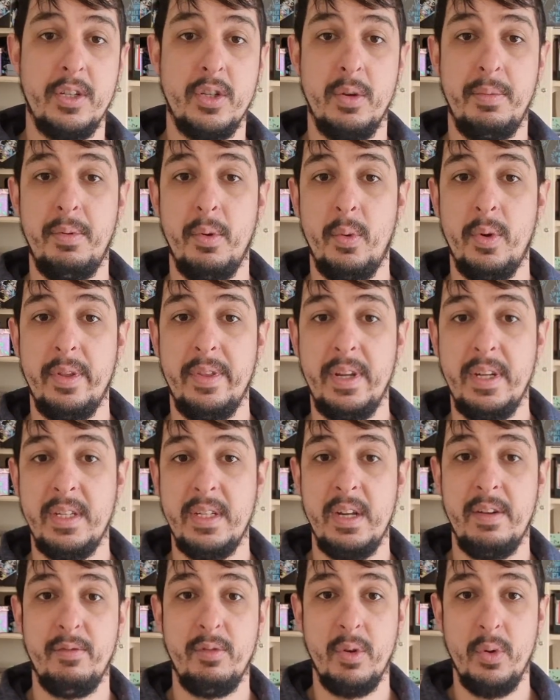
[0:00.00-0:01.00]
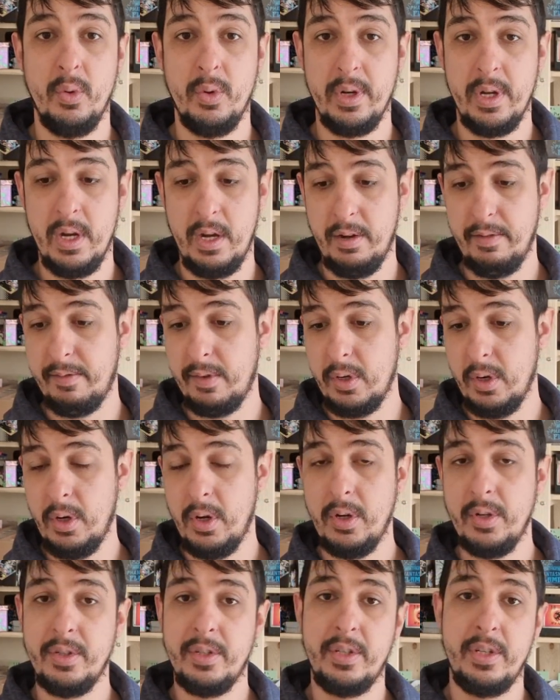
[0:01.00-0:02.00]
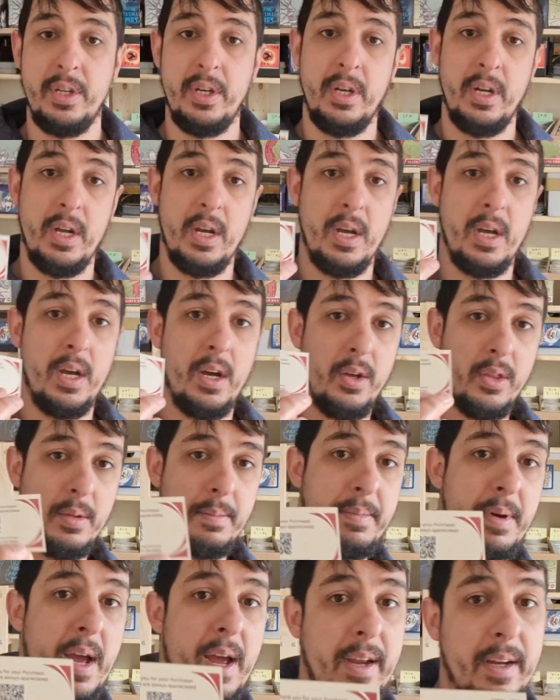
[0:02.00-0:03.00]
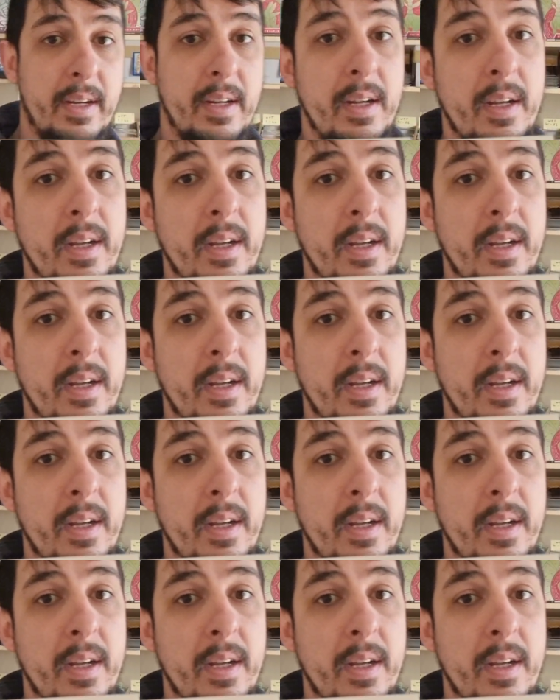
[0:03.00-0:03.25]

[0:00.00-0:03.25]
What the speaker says: So I put one of these in every order. I've got on the back.